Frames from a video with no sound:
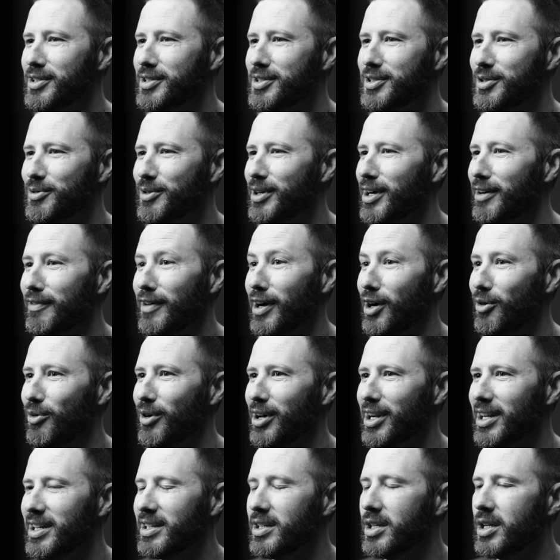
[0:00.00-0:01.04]
just do whatever I
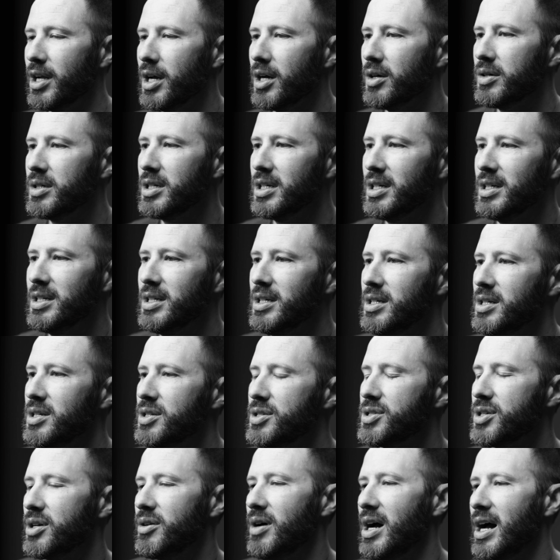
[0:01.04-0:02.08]
wanted, you know.
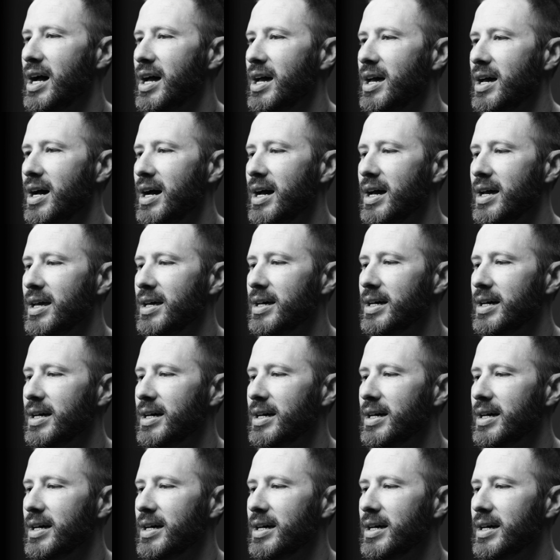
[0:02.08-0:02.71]
So I, I